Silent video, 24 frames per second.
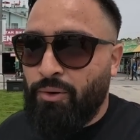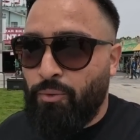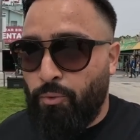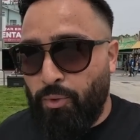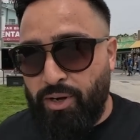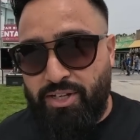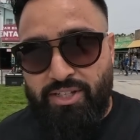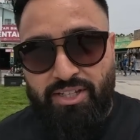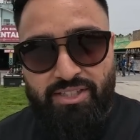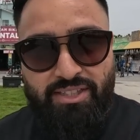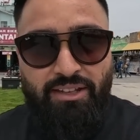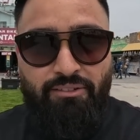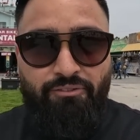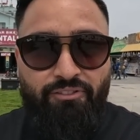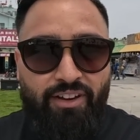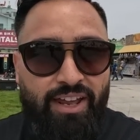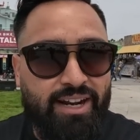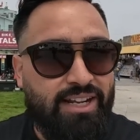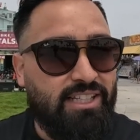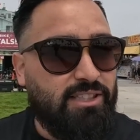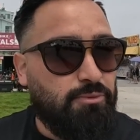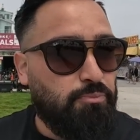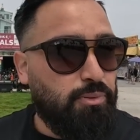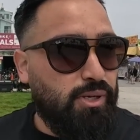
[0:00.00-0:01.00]
which is the
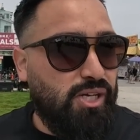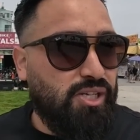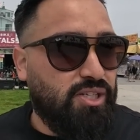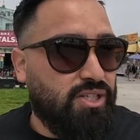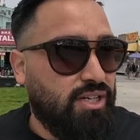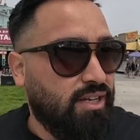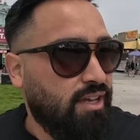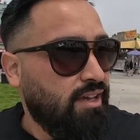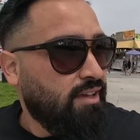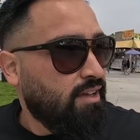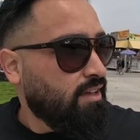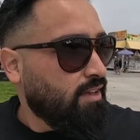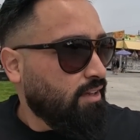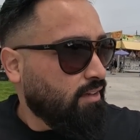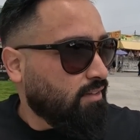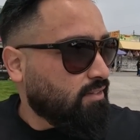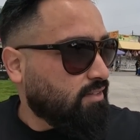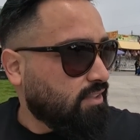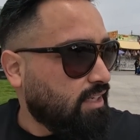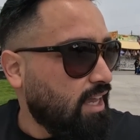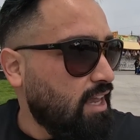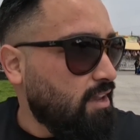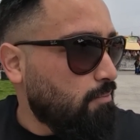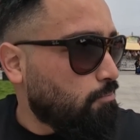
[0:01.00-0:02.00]
Venice Beach
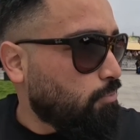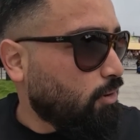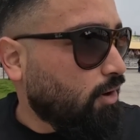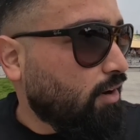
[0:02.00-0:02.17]
skate